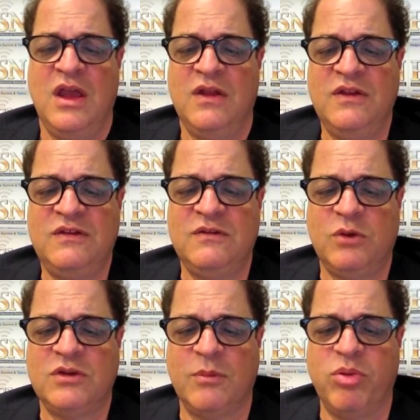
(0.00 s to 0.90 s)
And this is
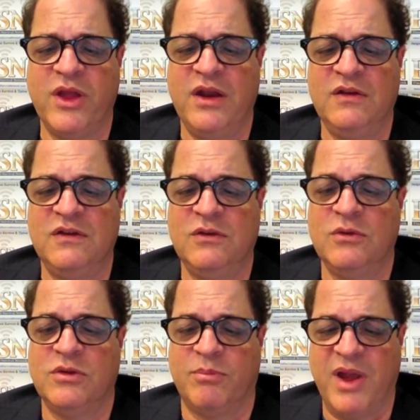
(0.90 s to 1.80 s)
what they're planning to do
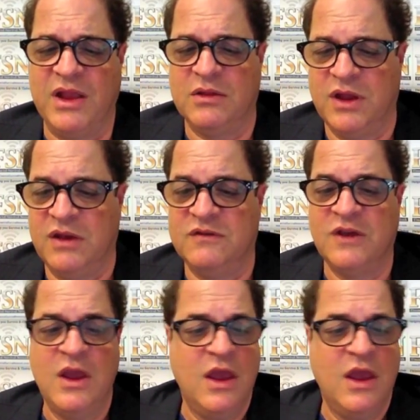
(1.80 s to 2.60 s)
with the bike lanes